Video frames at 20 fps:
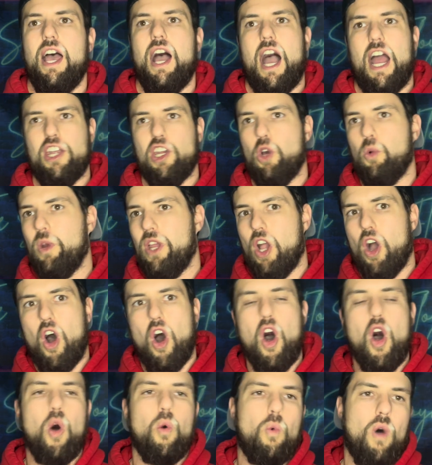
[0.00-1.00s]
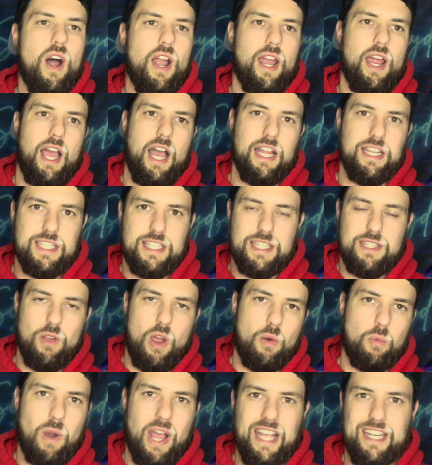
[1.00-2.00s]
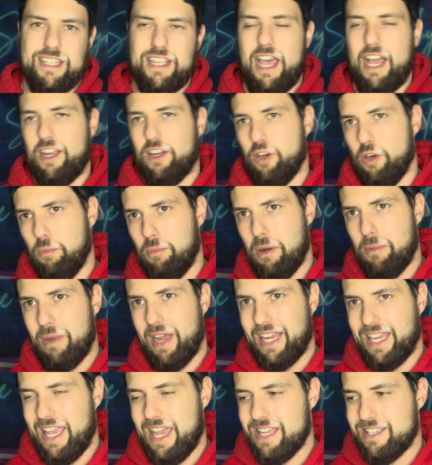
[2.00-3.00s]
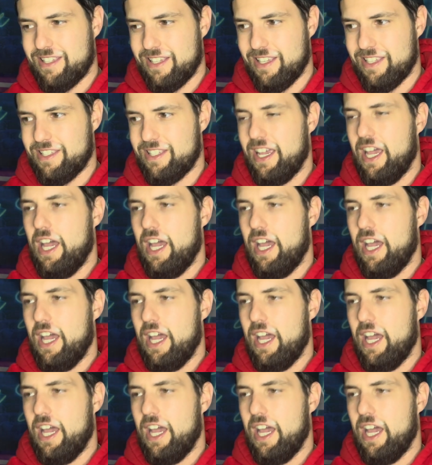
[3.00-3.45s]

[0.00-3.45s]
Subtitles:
I know we all want a right tackle, but my guess is